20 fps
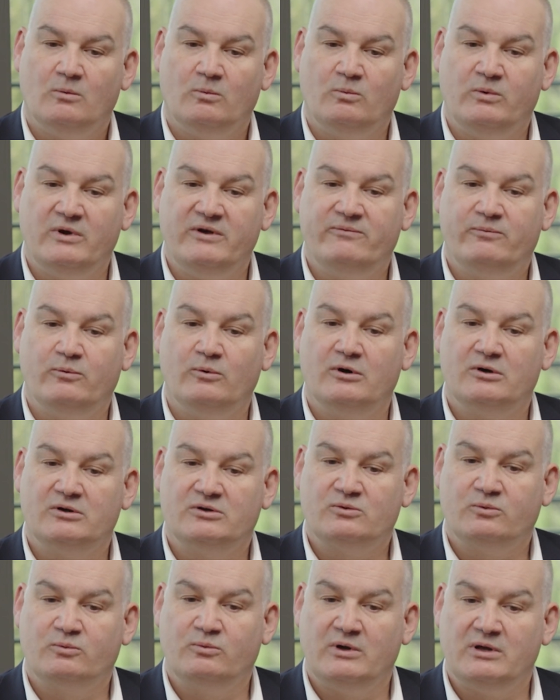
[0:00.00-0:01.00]
We've
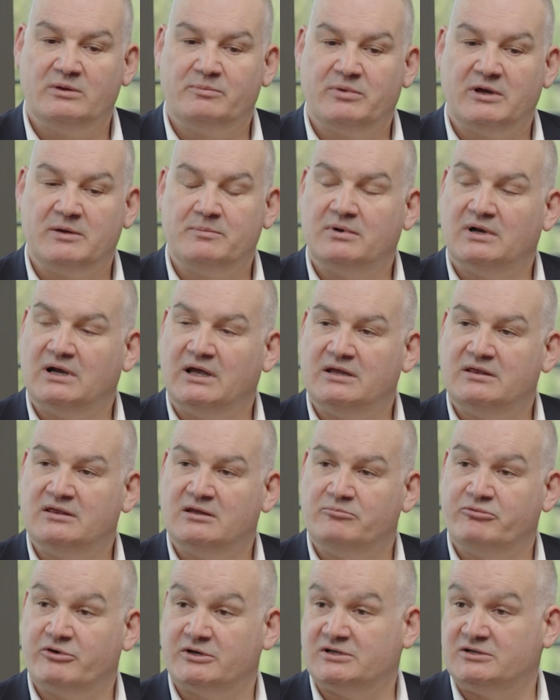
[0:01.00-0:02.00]
worked with people like the
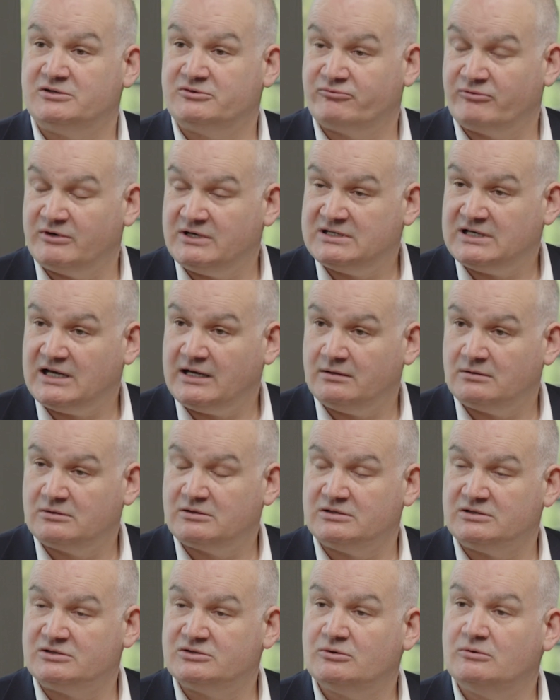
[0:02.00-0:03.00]
British Retail
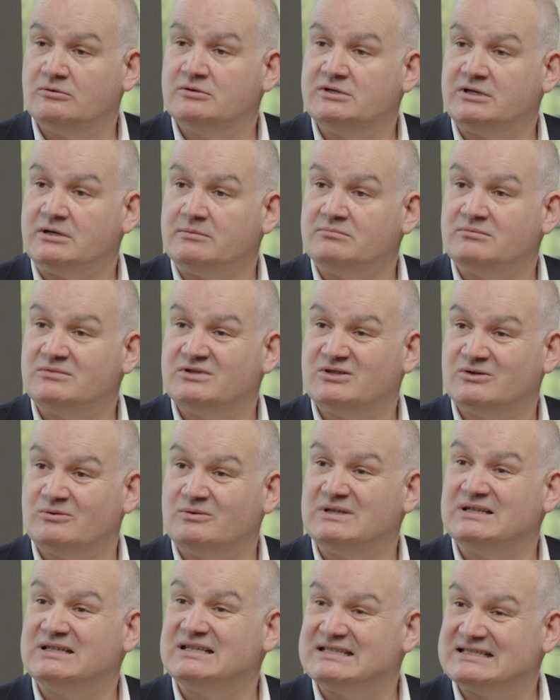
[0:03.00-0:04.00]
Consortium to
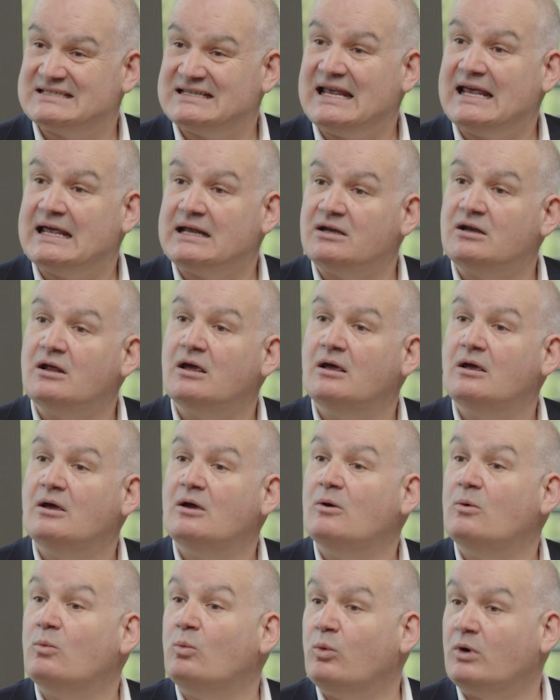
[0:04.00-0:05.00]
understand
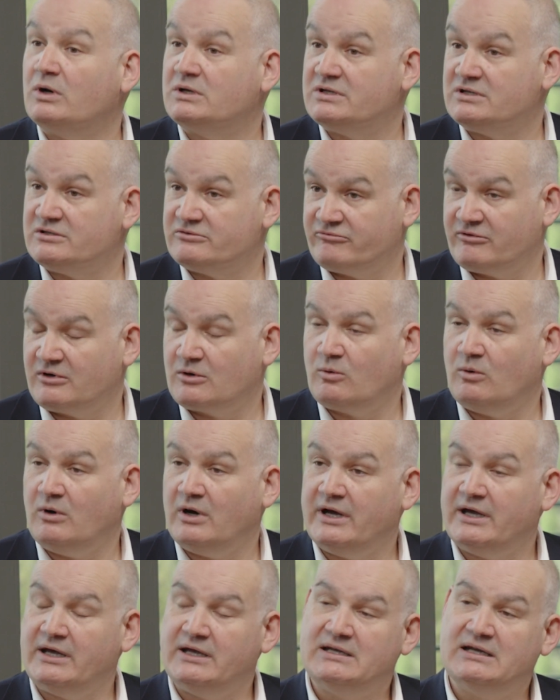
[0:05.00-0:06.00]
what is
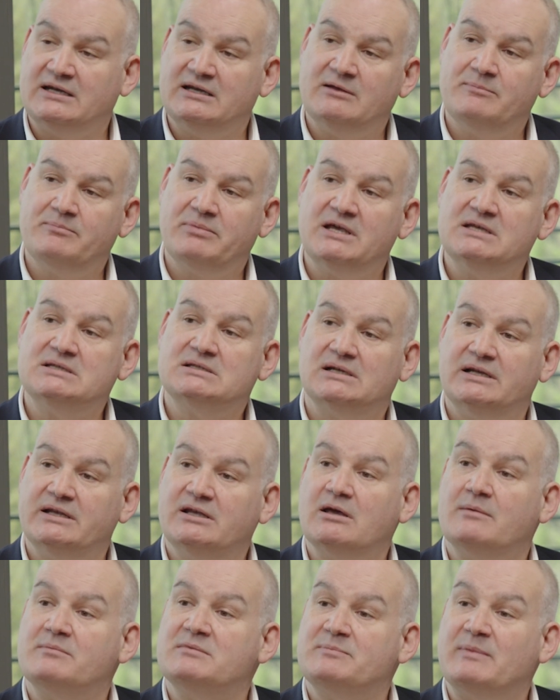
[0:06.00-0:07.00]
required, and it basically
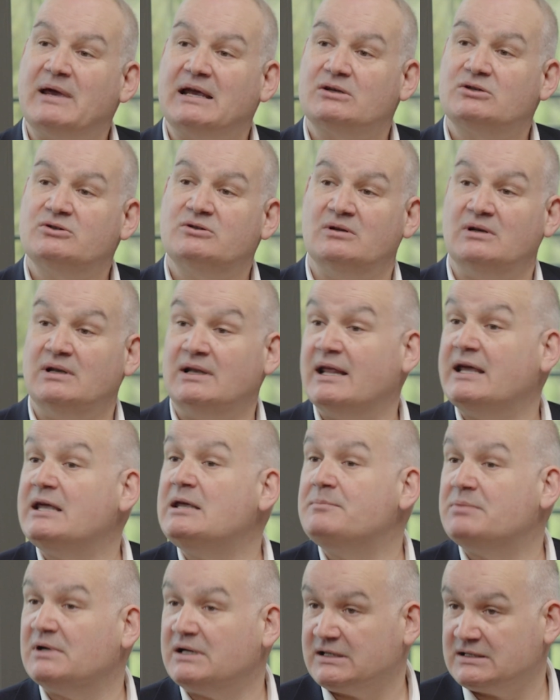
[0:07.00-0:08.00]
comes back to
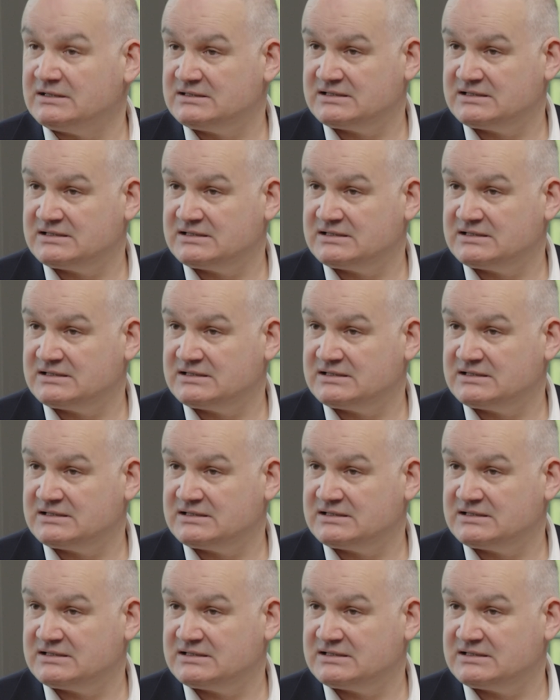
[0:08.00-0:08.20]
labelling